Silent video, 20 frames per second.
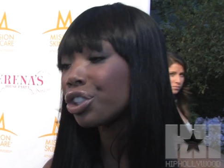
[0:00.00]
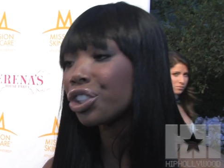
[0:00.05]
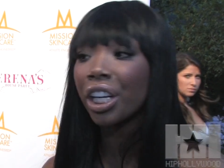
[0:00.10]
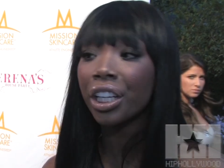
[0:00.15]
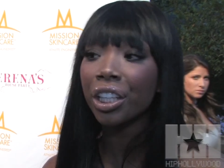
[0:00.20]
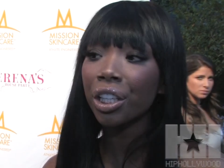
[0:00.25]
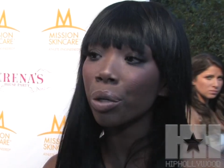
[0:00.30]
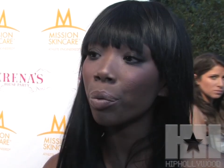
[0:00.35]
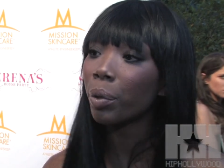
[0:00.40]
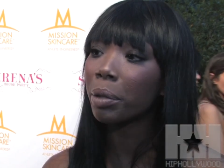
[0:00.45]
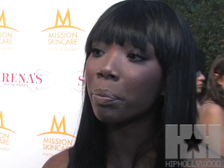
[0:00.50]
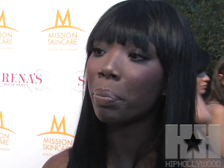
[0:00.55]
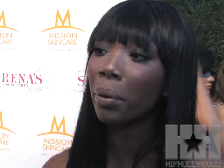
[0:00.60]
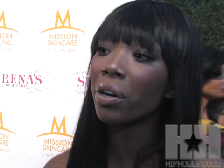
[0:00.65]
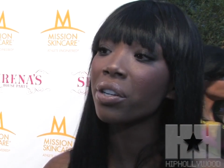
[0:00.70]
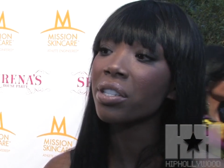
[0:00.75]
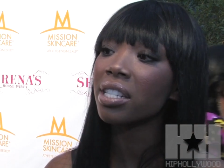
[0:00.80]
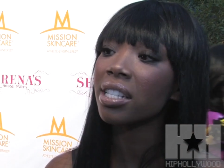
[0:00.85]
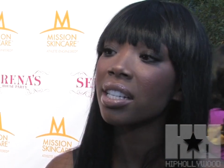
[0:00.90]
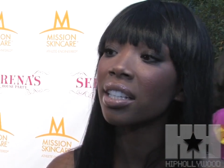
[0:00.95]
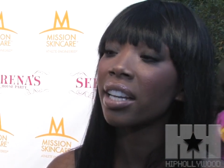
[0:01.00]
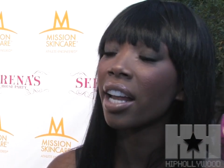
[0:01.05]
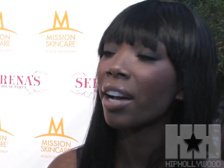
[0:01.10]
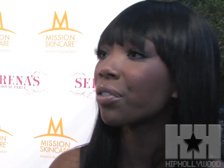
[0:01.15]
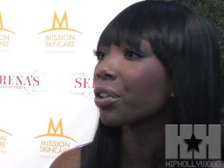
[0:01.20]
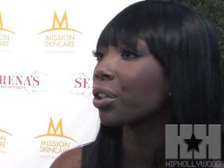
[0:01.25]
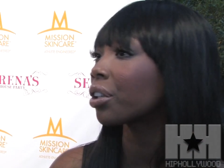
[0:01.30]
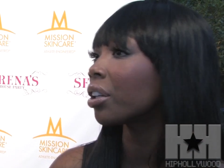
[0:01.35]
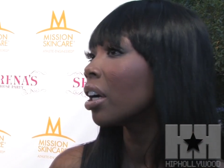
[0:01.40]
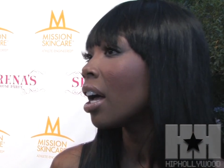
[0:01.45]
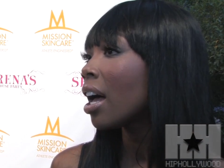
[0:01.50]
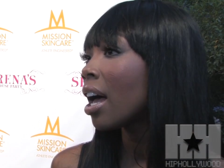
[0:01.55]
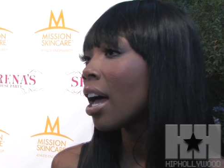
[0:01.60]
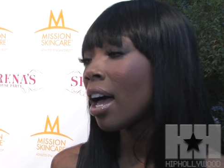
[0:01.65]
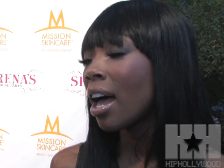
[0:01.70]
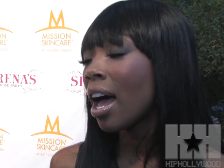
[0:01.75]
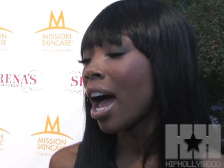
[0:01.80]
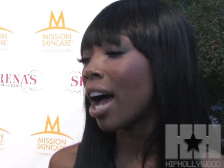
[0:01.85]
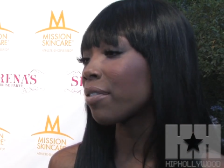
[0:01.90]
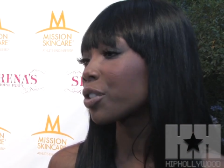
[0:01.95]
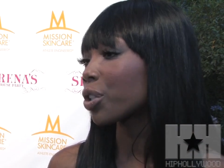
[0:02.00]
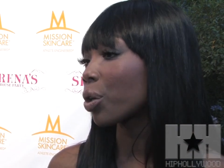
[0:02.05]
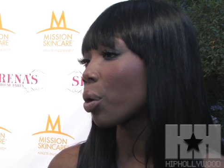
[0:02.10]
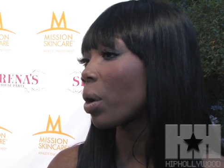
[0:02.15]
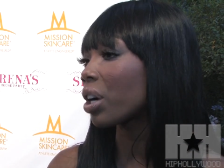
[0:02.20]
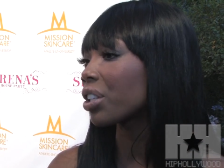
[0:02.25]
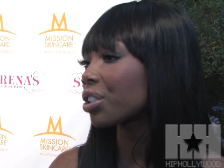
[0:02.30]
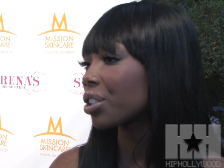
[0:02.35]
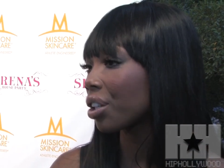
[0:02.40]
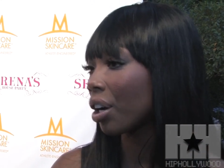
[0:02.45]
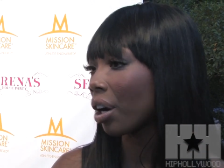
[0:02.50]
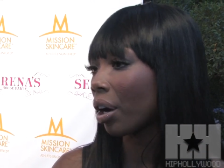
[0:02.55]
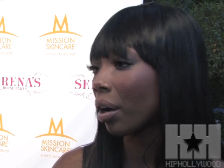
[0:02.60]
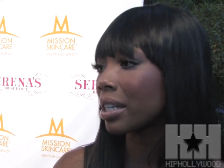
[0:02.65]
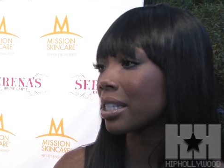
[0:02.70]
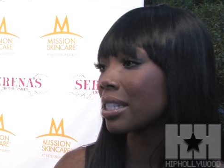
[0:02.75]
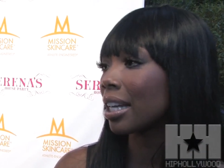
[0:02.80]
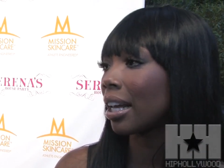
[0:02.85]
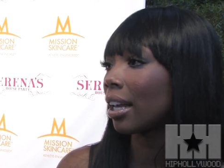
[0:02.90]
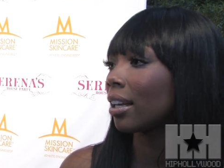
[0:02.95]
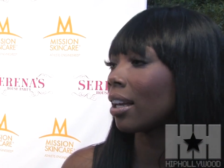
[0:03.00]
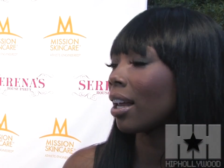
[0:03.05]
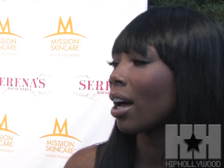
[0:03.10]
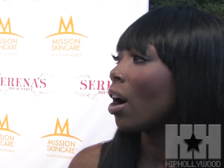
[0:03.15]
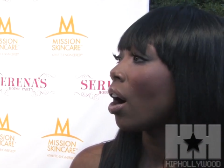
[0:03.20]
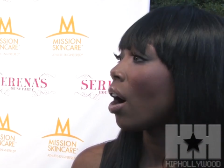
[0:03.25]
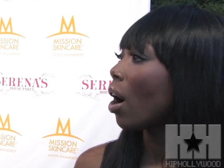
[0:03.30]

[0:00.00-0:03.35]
genuine person. Never have to question her intent.